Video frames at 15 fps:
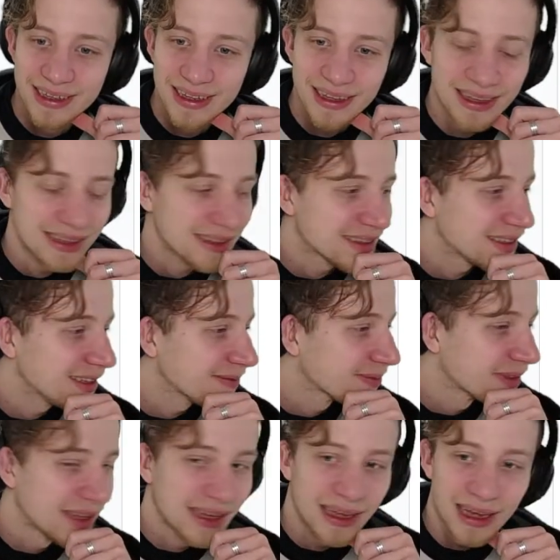Let's see.
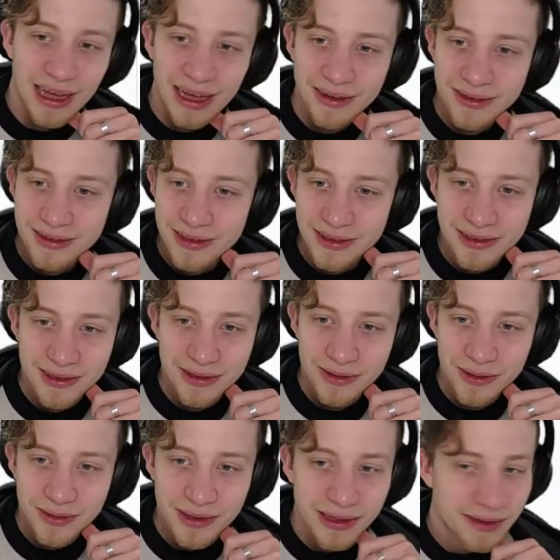I was just
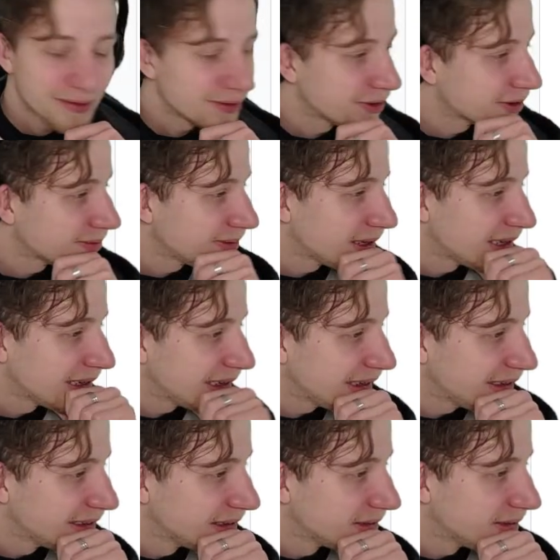looking for
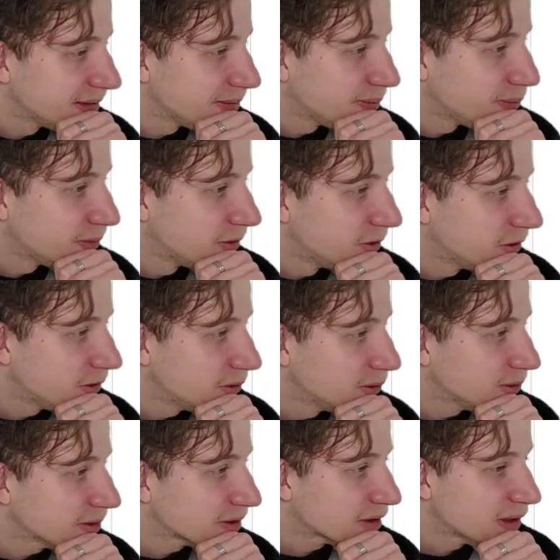my
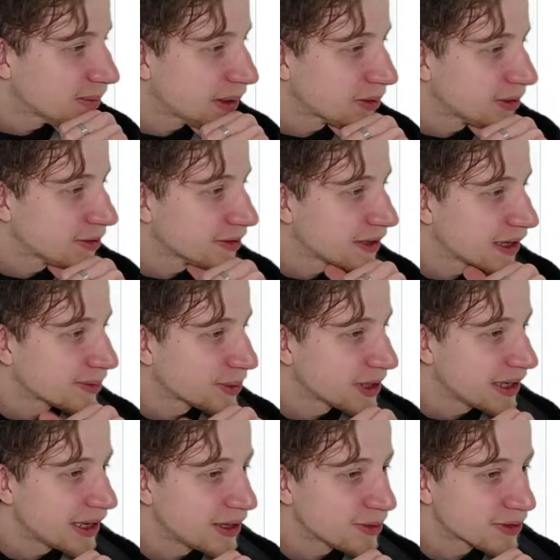notes about Lost
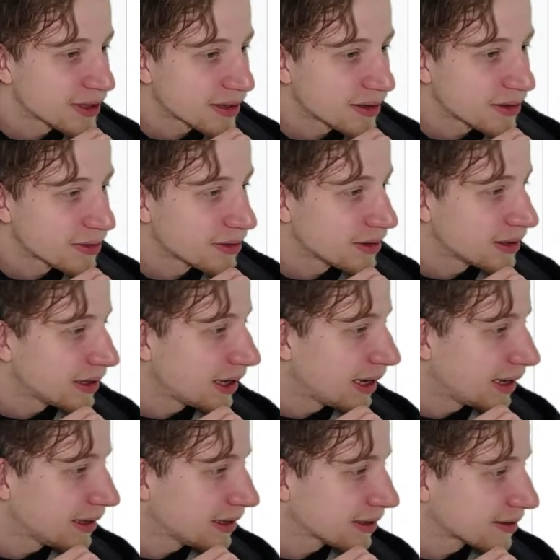Harmony, and you started
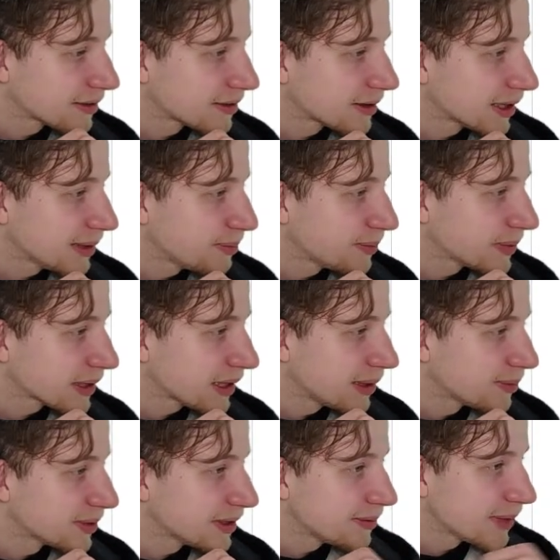adding strip
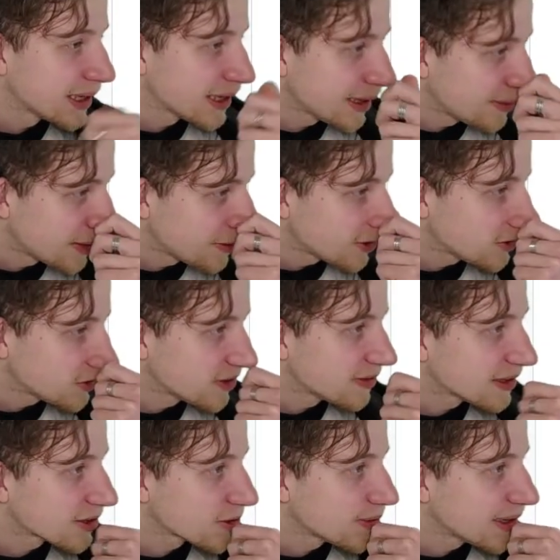clubs in my game. I'm not sure if
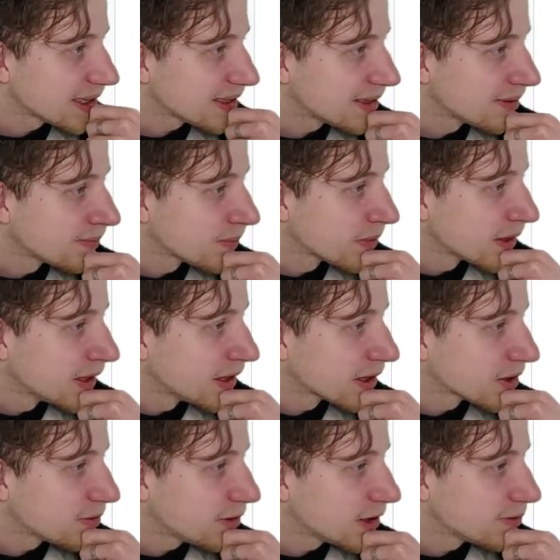that's quite
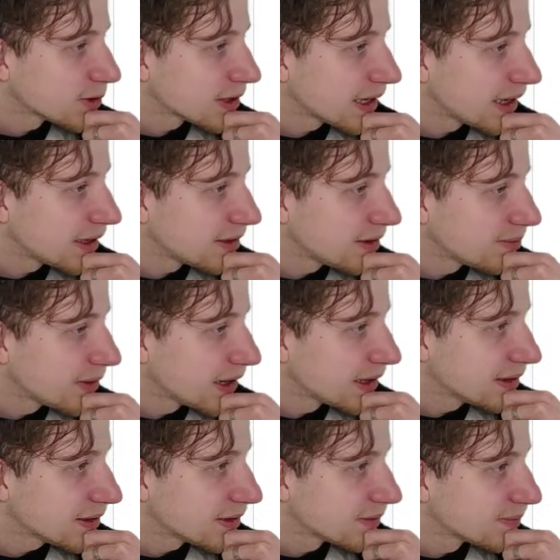what I had in
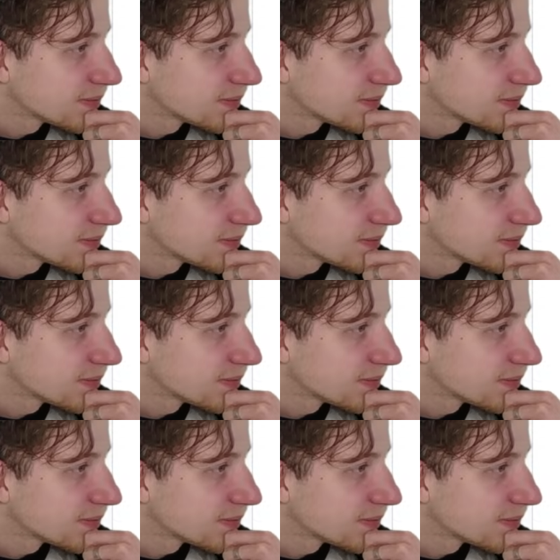mind.